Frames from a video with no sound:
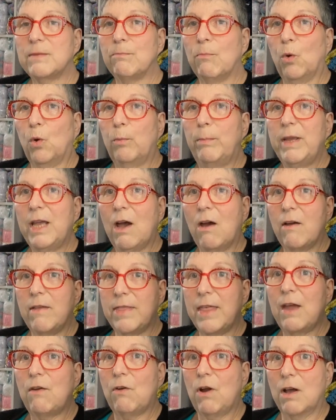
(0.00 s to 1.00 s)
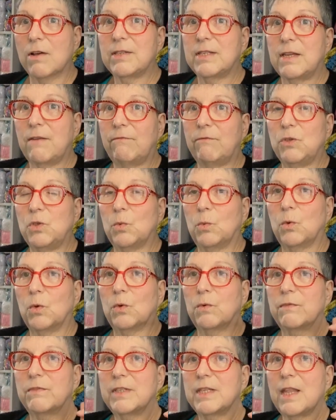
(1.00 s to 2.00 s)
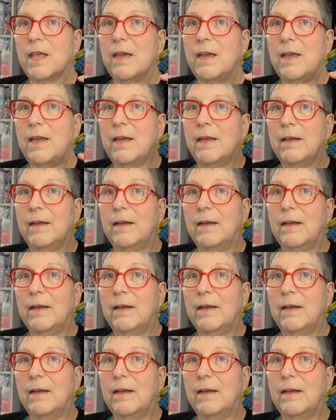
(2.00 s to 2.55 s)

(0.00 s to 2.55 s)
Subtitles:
More behind, there are seven dwarves there.